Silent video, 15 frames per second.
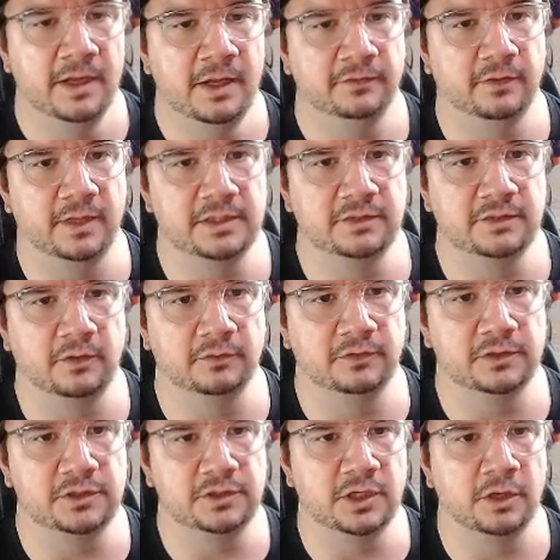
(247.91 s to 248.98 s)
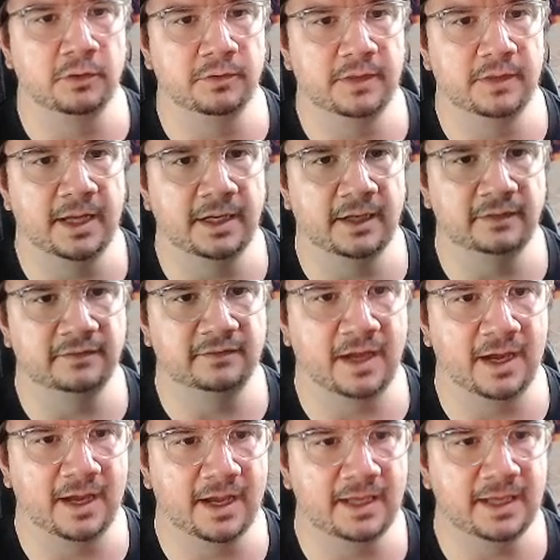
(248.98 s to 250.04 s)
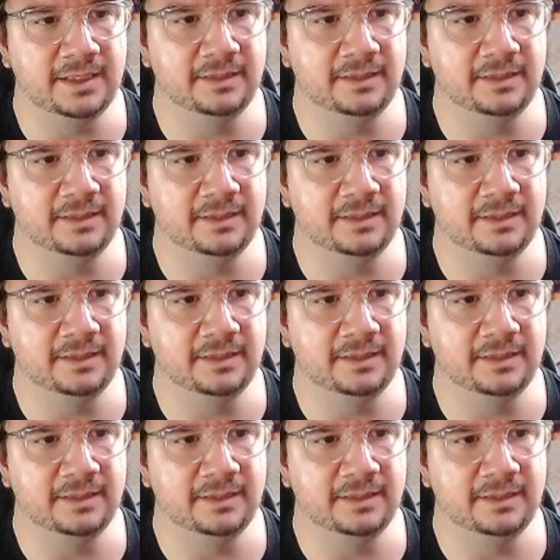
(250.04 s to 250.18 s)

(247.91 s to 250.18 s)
So that just goes to show that a tiny